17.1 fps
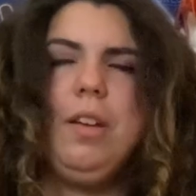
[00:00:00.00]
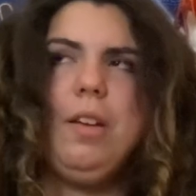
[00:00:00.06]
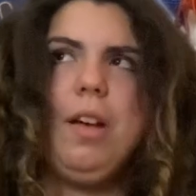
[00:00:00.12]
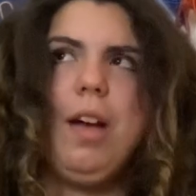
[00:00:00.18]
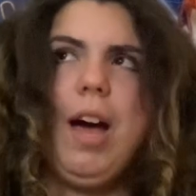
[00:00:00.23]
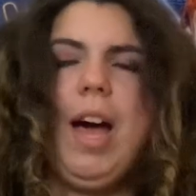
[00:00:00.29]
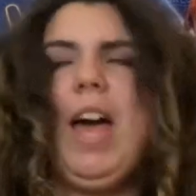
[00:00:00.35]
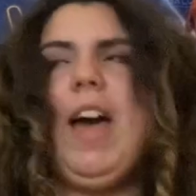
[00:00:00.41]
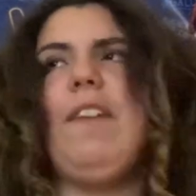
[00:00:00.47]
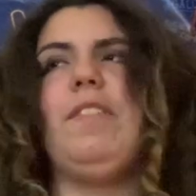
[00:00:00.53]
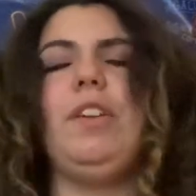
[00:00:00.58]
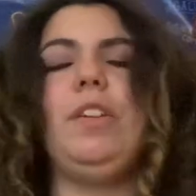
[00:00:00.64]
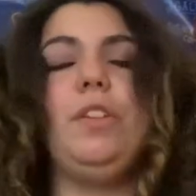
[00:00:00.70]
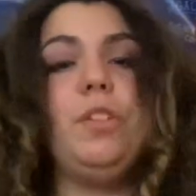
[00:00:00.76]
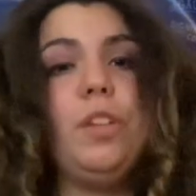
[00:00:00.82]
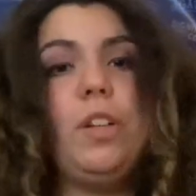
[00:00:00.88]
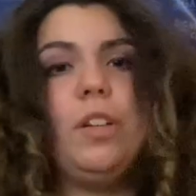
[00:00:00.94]
I
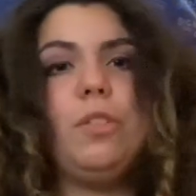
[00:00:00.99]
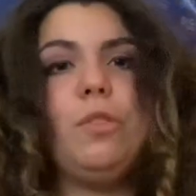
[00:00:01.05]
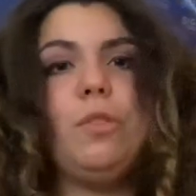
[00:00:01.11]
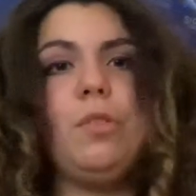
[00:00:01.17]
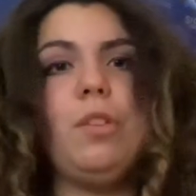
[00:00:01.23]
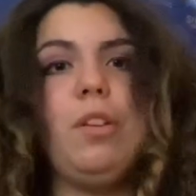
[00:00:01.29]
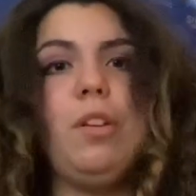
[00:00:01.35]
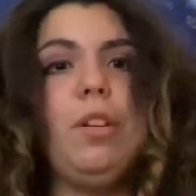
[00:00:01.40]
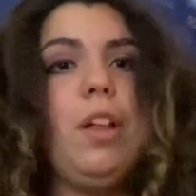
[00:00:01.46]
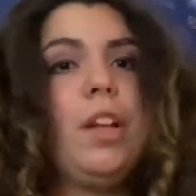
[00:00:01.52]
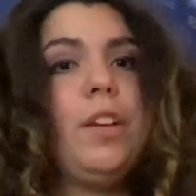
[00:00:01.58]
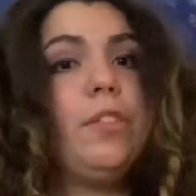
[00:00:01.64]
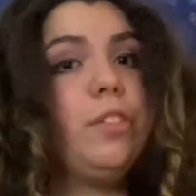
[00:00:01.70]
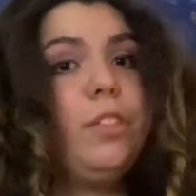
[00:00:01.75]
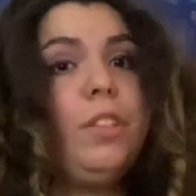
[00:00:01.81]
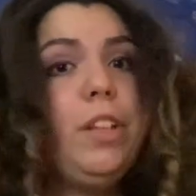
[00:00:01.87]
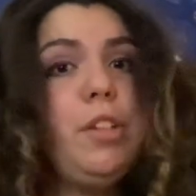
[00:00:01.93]
haven't included a lot of
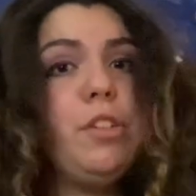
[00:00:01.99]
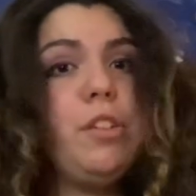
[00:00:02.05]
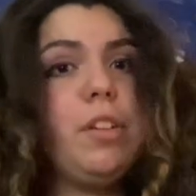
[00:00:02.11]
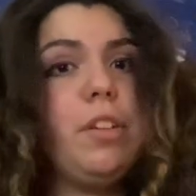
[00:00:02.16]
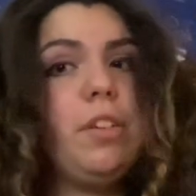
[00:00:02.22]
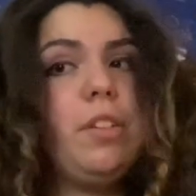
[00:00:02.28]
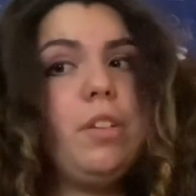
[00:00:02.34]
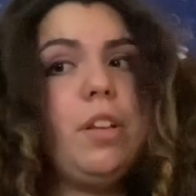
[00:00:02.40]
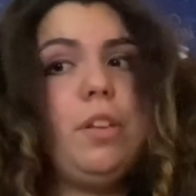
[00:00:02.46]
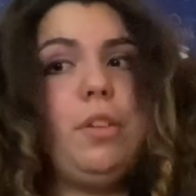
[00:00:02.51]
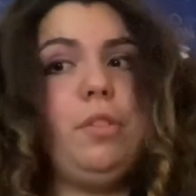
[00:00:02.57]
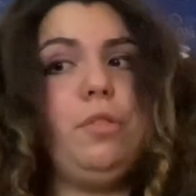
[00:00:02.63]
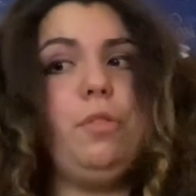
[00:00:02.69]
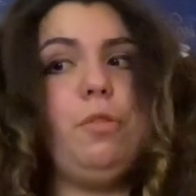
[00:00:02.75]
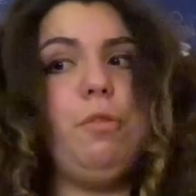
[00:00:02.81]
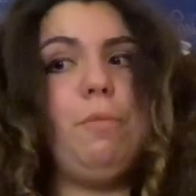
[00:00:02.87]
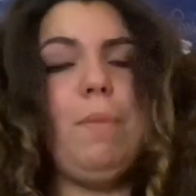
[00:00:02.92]
religion
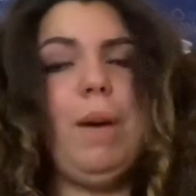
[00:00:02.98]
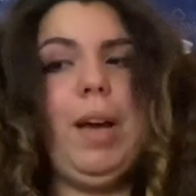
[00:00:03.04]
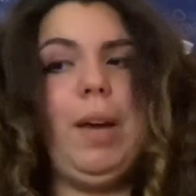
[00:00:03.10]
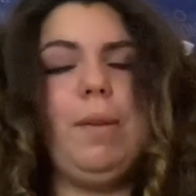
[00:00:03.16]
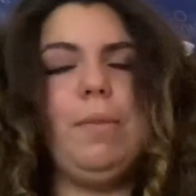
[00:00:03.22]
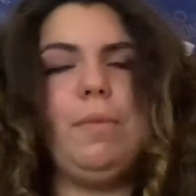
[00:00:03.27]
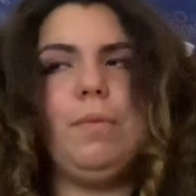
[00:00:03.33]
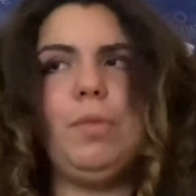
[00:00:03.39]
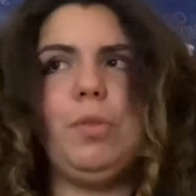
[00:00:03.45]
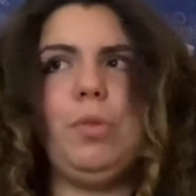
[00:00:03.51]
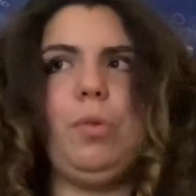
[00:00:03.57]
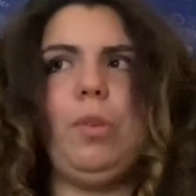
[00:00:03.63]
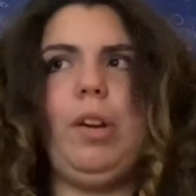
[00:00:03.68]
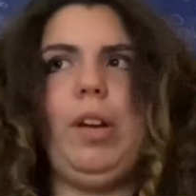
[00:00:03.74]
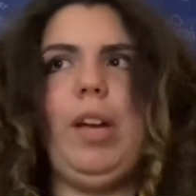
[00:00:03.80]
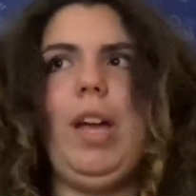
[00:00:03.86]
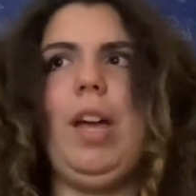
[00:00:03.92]
into my
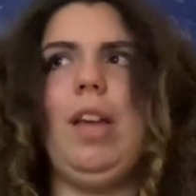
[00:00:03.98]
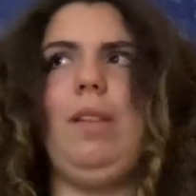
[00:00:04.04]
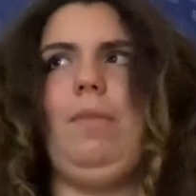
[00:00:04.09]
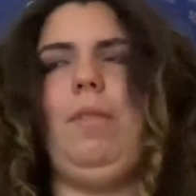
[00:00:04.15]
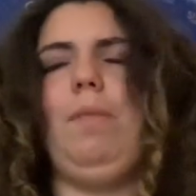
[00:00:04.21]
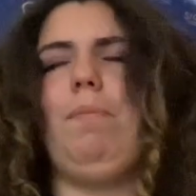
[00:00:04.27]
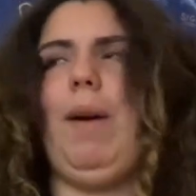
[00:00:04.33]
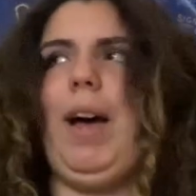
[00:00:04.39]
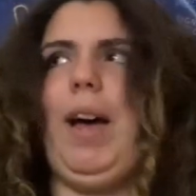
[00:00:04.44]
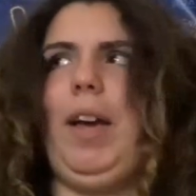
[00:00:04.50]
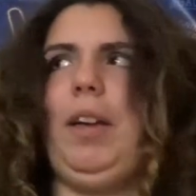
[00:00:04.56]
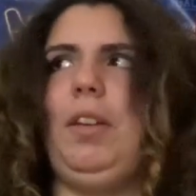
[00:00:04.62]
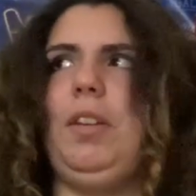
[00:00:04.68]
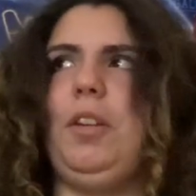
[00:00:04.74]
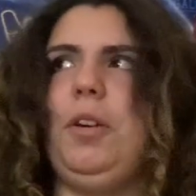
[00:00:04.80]
story, and by,